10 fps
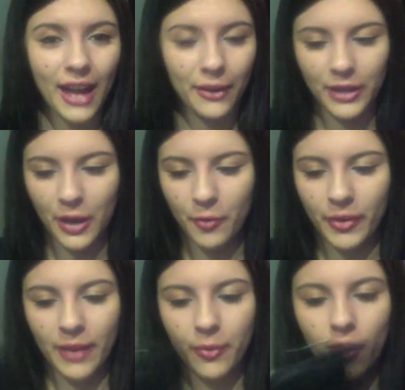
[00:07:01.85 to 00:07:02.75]
don't know,
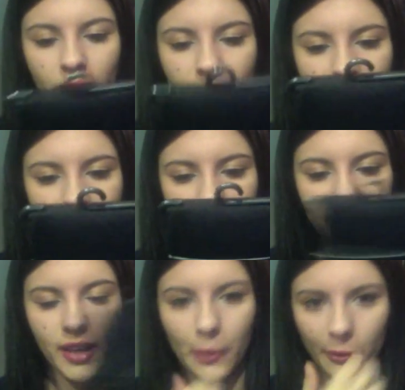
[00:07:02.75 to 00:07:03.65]
but I bought these
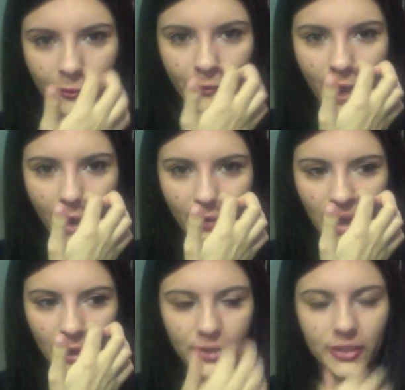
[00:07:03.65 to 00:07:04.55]
and they were
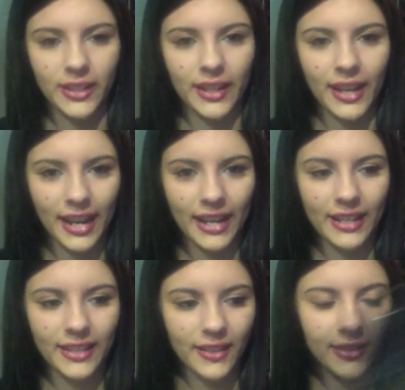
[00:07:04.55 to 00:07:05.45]

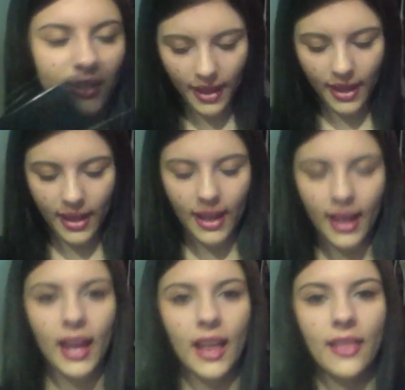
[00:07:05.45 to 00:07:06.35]
$5.80.
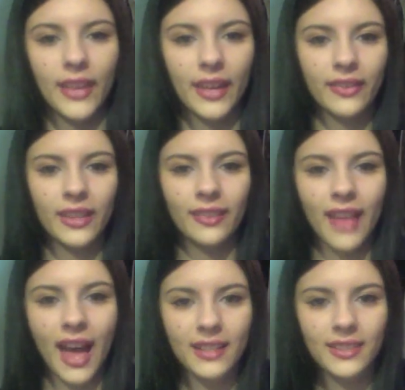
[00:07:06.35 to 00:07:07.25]
And then the
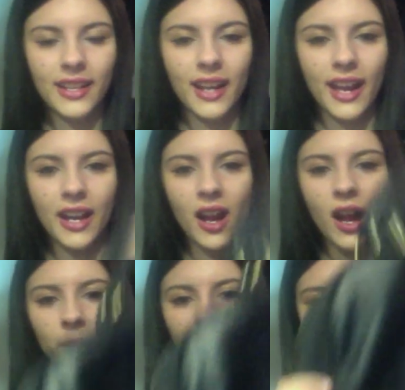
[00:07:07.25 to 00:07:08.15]
last thing I
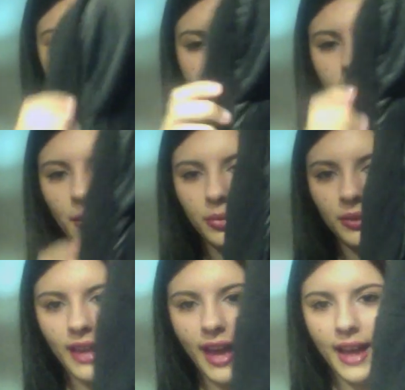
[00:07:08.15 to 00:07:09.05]
got was this
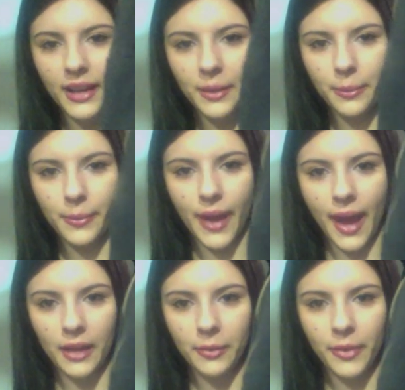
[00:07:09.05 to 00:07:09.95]
black
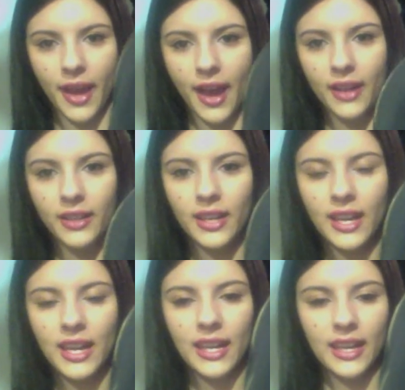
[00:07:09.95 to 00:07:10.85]
backpack.
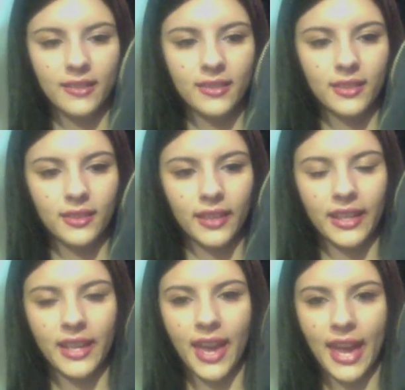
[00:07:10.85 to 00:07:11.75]
It's
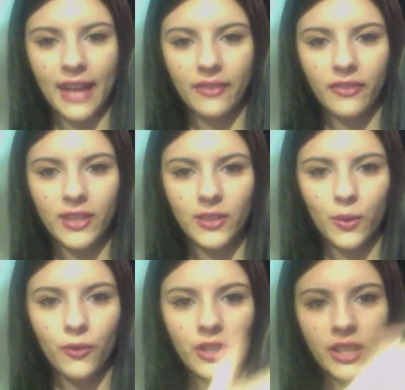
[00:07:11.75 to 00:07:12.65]
like canvas
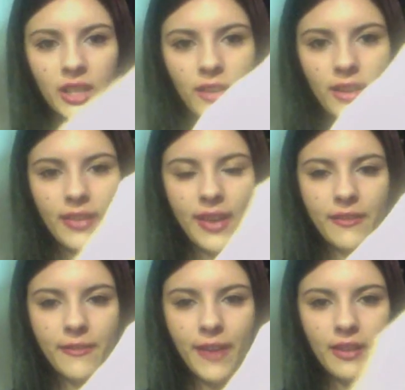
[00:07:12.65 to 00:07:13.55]
over here and
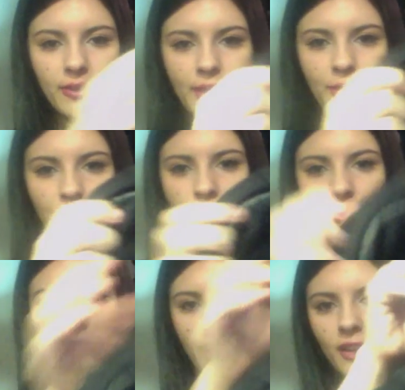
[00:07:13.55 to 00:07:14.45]
then fake leather
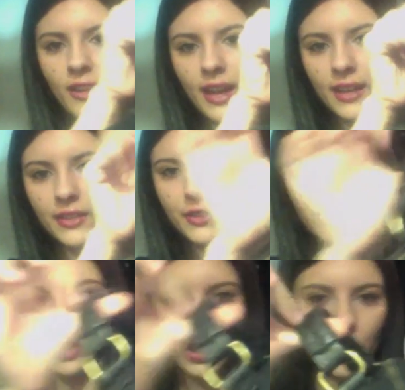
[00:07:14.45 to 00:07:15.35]
over here. It
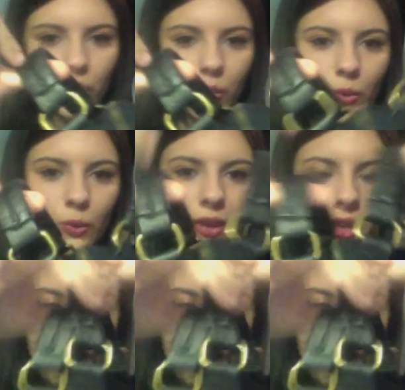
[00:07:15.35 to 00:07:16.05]
has two